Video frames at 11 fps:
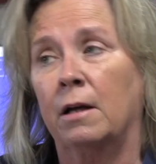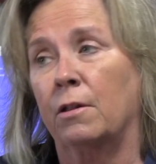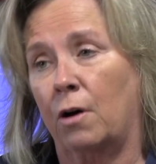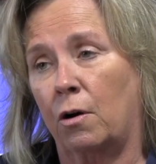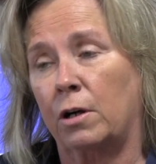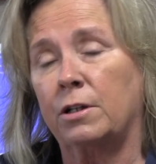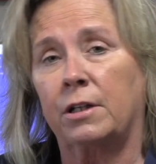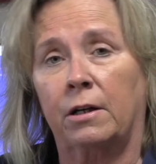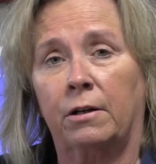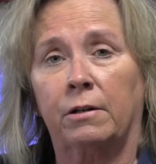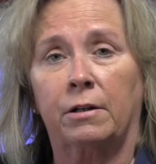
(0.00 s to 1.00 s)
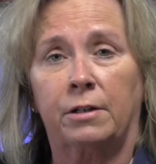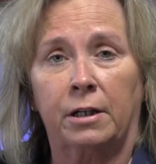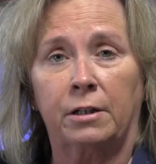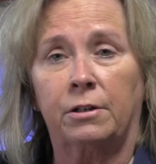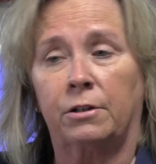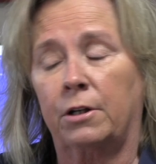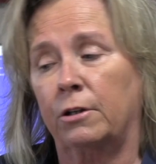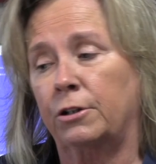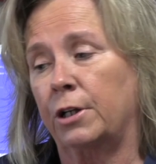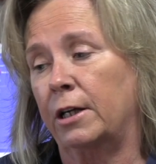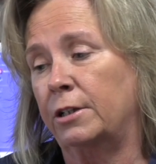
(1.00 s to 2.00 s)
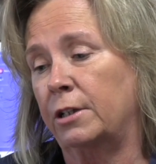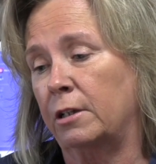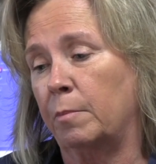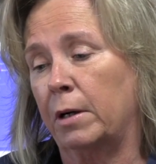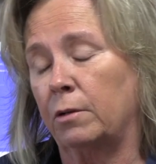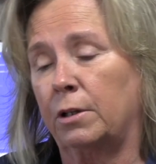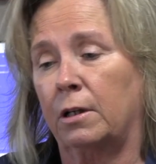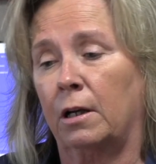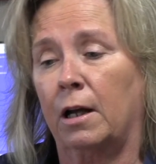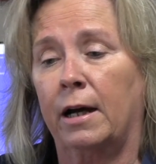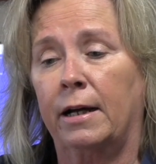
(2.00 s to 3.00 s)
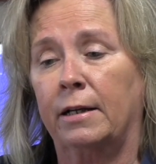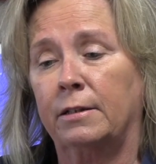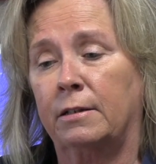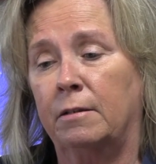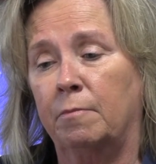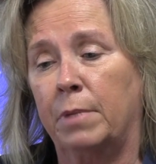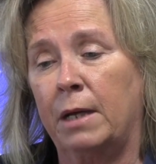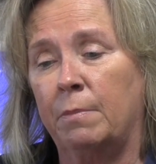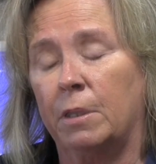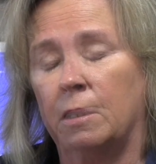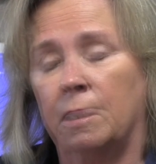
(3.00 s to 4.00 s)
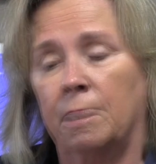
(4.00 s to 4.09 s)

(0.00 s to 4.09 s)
The Arts Center, the Tennis Association, the Belton Alliance, BEMA,